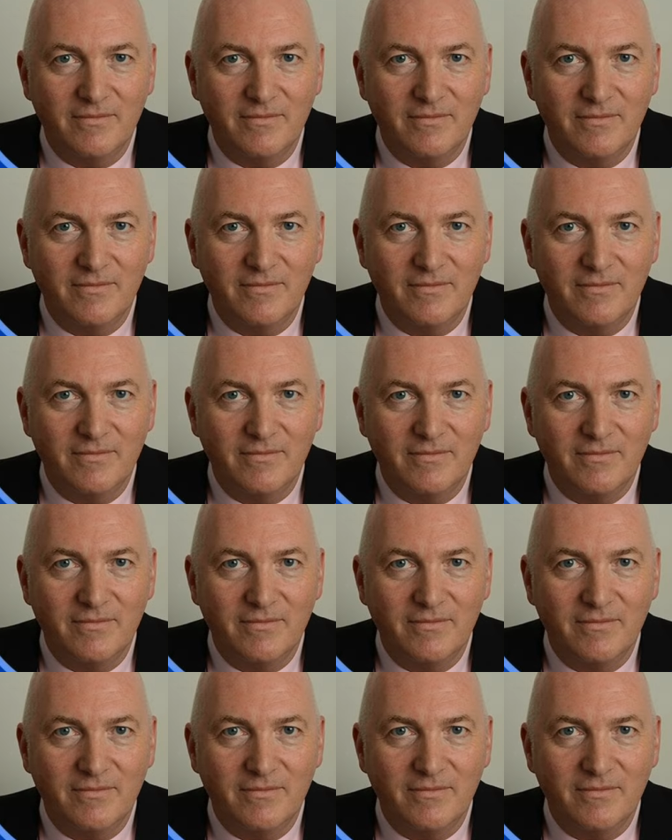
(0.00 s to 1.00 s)

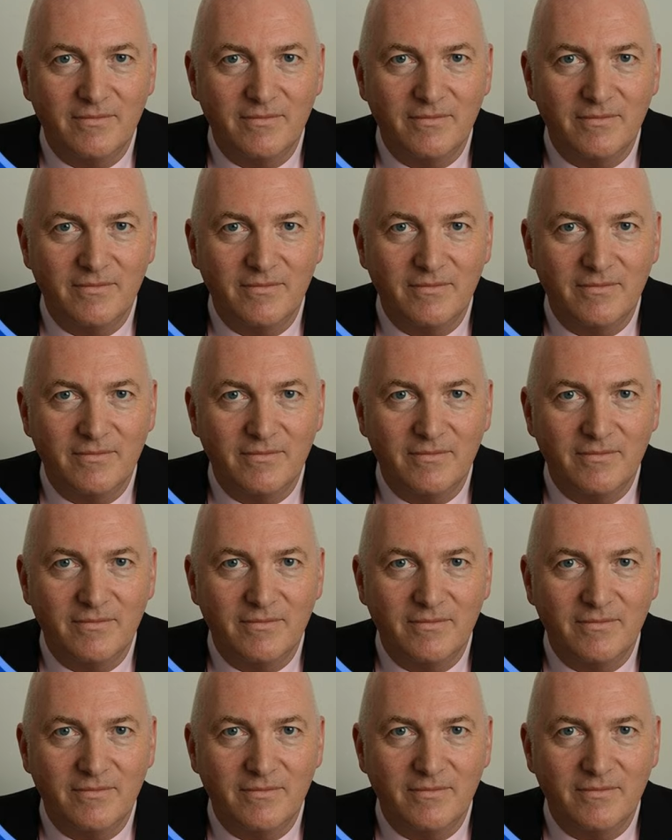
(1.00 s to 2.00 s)

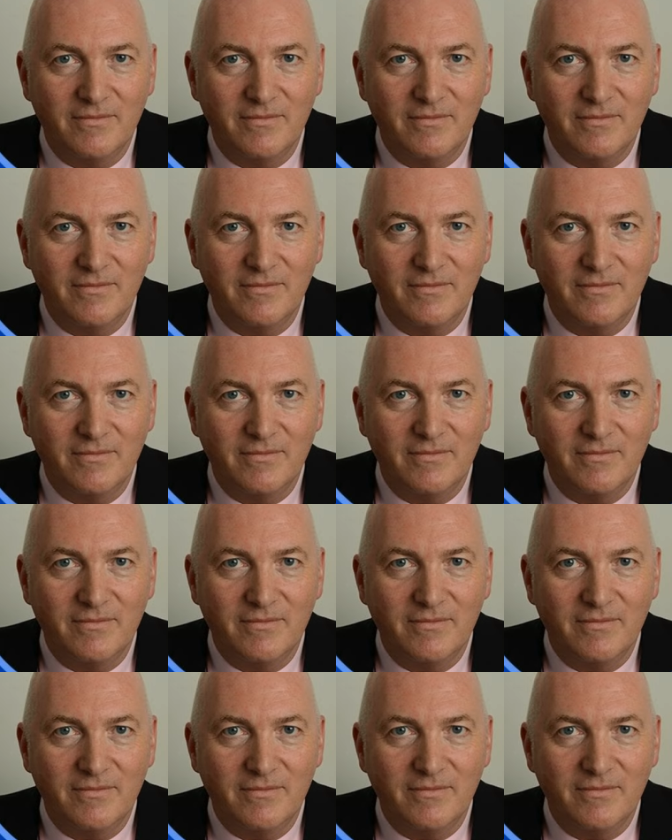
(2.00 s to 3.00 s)

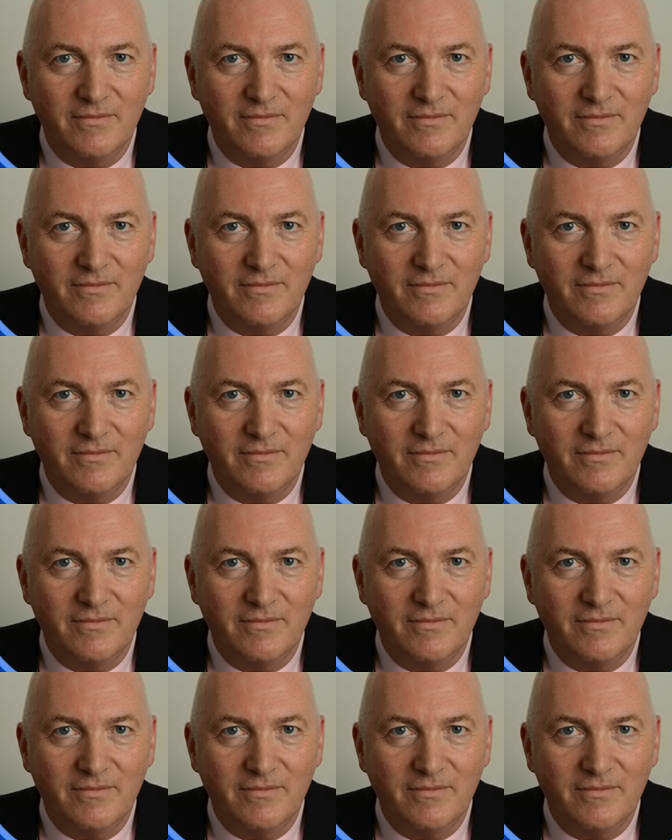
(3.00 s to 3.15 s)
This is a still picture; no speech is visible.